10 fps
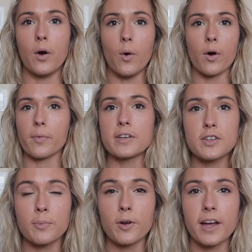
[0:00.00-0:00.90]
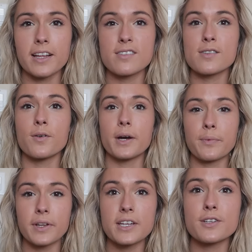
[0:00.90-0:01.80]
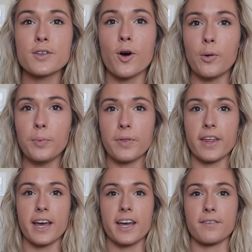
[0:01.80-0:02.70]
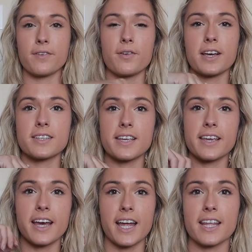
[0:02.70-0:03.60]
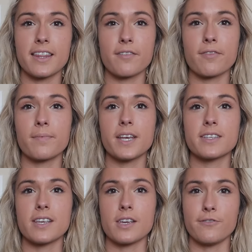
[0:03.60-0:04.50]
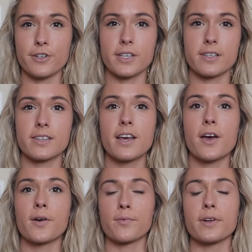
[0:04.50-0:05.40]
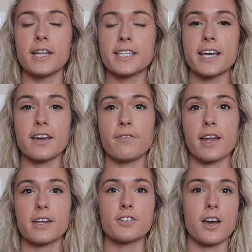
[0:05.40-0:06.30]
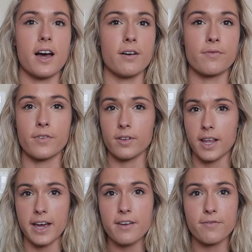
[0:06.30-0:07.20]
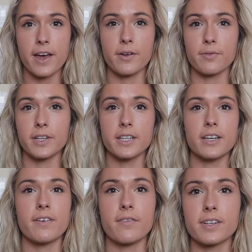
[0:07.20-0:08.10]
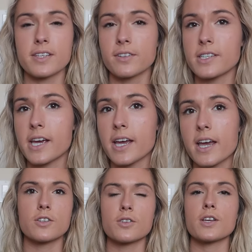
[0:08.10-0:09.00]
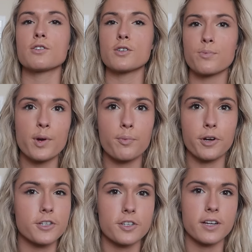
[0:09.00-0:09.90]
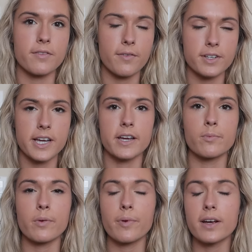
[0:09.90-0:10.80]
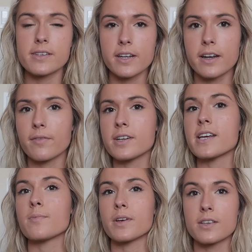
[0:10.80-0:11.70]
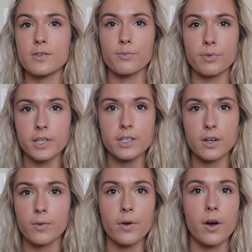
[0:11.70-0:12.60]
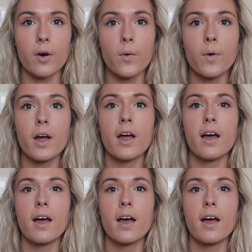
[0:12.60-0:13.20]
or riskable. And so I really just hope that if you guys can get anything from this, that you just really take advantage of your life and really live every single day. It's just like, just be appreciative every day and be present in every day, because you really don't know